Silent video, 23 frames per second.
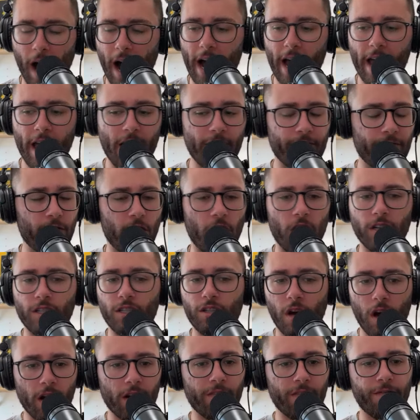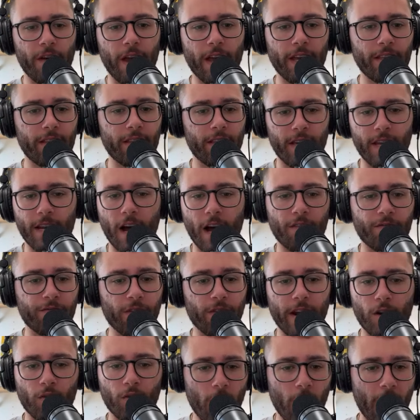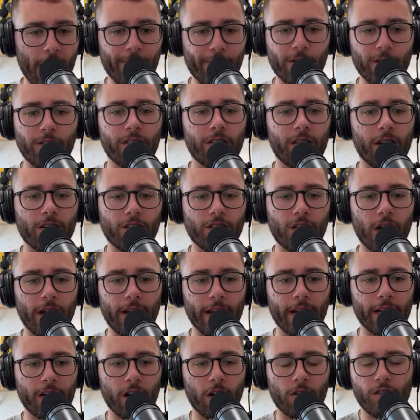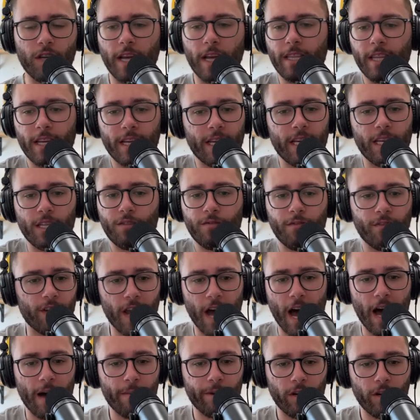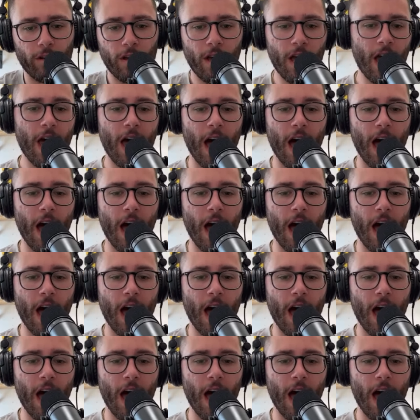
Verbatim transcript: I have a ton of faith in Alfredo Roberts, their tight end coach. I think he's phenomenal.